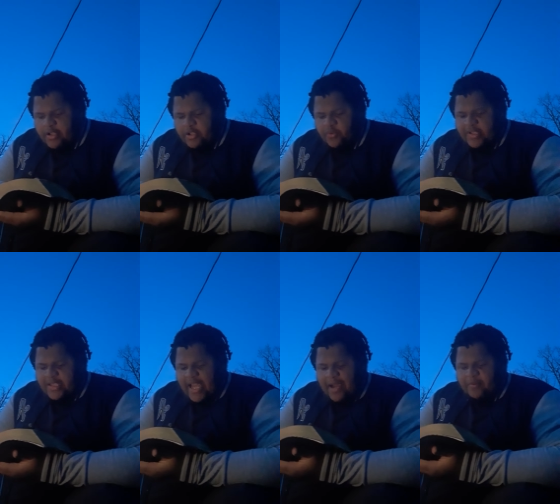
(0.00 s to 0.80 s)
to
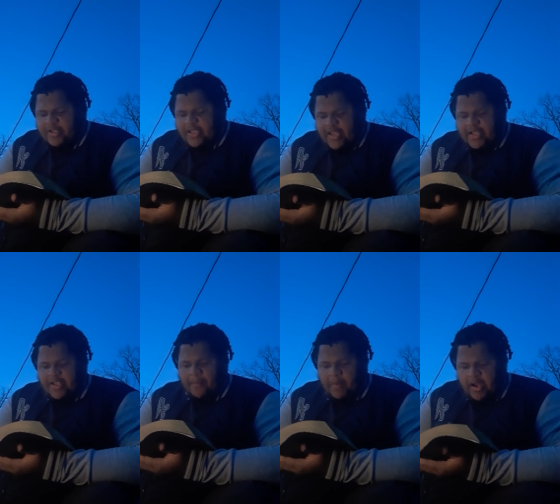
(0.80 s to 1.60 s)
establish this
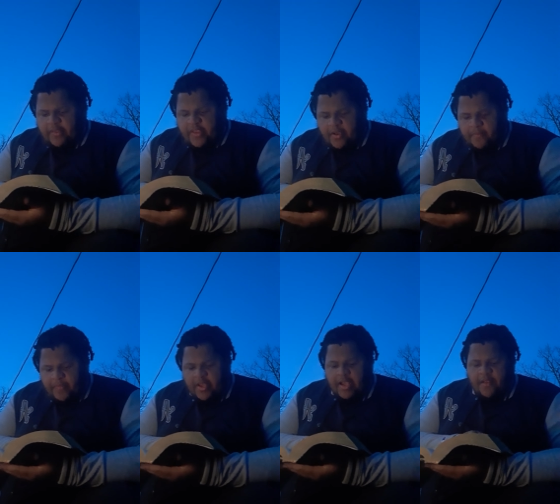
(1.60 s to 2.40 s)
among them,
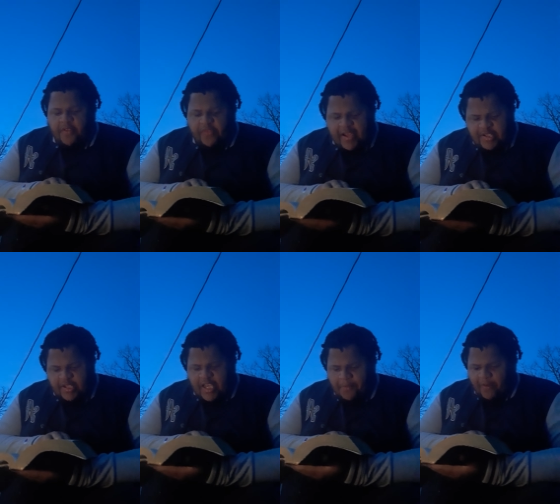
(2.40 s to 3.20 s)
that they
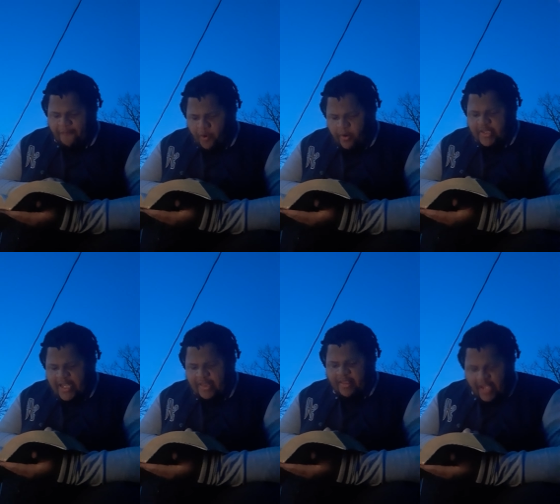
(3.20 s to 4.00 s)
should keep the
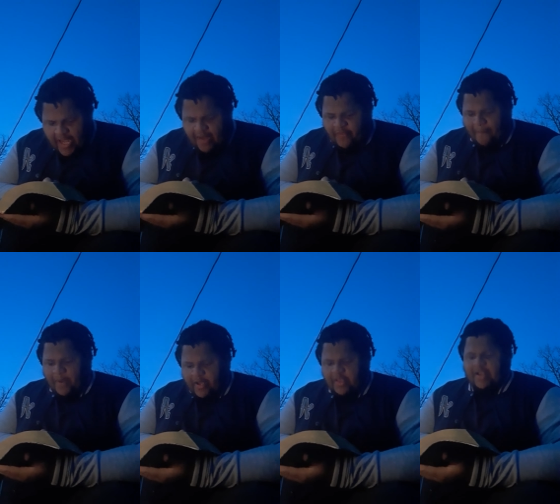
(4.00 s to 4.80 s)
fourteenth day of the
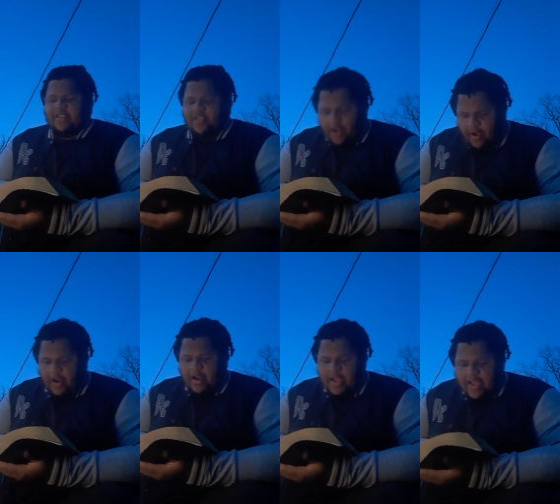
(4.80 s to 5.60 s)
month
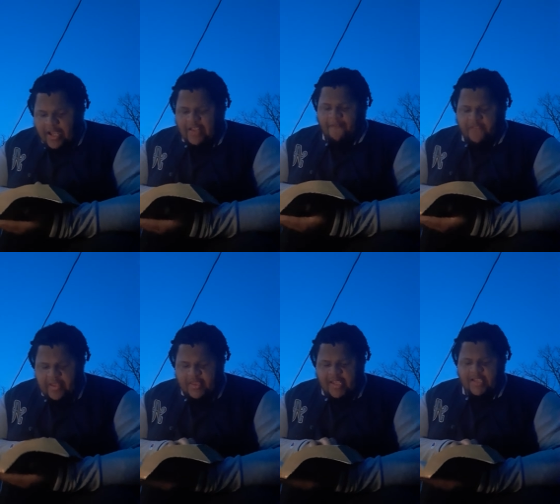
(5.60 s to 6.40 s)
Adar and the
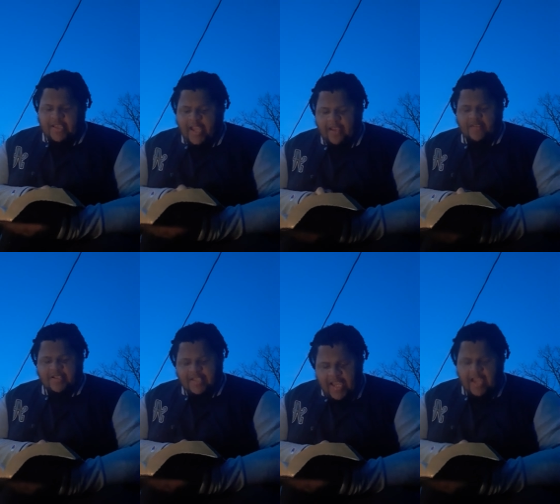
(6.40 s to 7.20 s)
fifteenth day of the
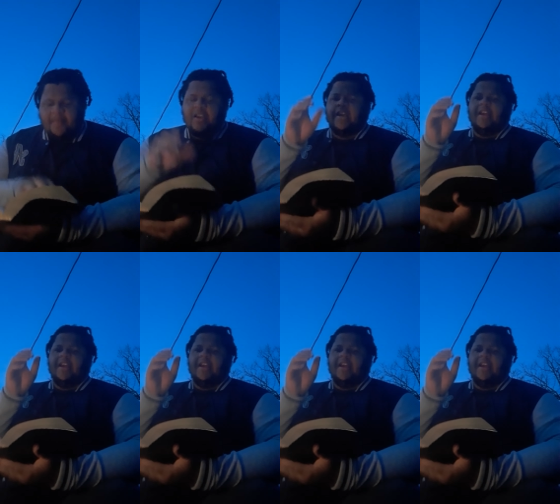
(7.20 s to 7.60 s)
same